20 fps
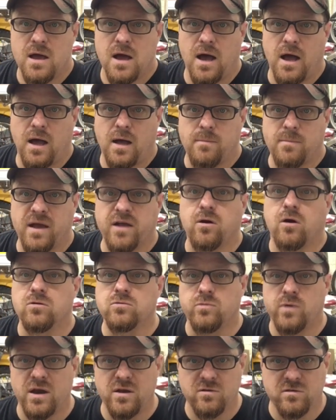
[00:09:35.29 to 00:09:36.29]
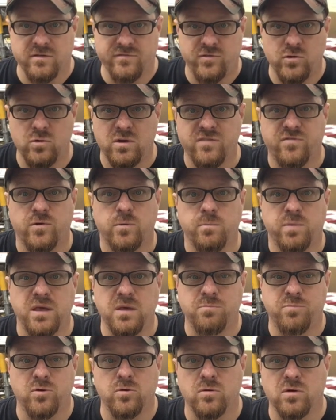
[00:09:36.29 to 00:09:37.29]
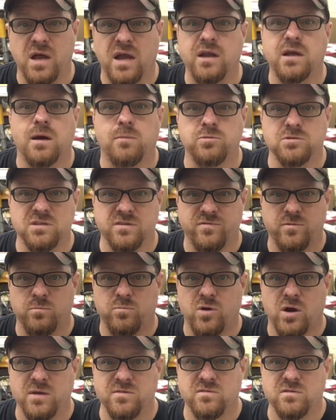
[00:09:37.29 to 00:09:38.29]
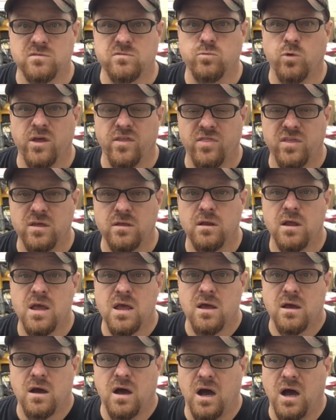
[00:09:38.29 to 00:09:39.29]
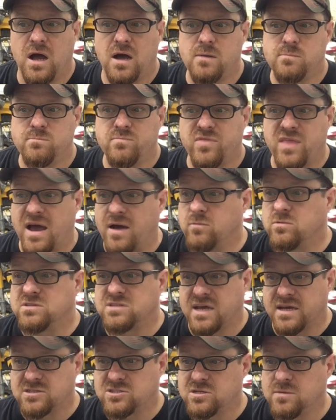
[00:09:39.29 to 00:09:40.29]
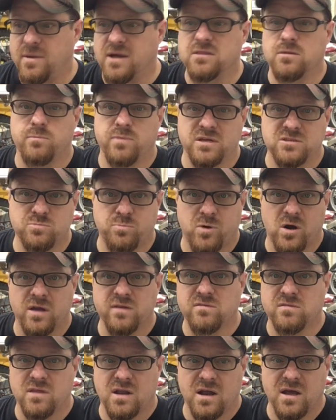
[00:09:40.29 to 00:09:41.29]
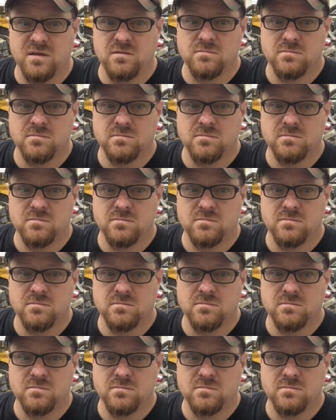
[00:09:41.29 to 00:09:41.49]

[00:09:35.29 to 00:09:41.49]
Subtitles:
I called around to a few different people, got a couple different prices with it. That was actually about the best price that I